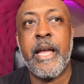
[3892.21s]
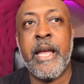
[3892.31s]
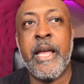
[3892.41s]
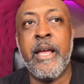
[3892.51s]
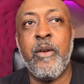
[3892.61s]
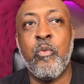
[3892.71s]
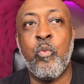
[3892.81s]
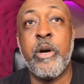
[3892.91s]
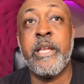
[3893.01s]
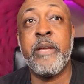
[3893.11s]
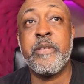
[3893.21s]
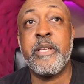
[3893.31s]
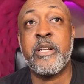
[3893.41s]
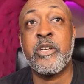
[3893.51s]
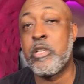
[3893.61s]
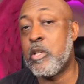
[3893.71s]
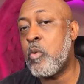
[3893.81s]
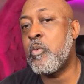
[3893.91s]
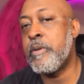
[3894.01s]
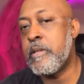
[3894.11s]
and what it
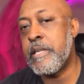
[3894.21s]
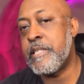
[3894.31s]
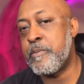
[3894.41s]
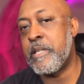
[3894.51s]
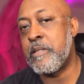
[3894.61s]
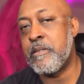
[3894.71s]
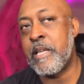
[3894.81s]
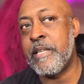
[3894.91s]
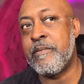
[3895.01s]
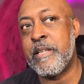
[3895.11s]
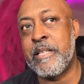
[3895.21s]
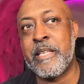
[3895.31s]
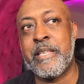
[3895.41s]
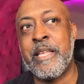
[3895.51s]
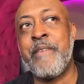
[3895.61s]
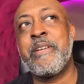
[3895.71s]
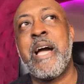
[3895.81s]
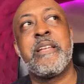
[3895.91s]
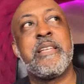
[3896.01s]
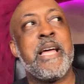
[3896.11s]
colloquially has been, and they've
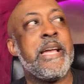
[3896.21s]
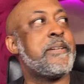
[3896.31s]
kind of like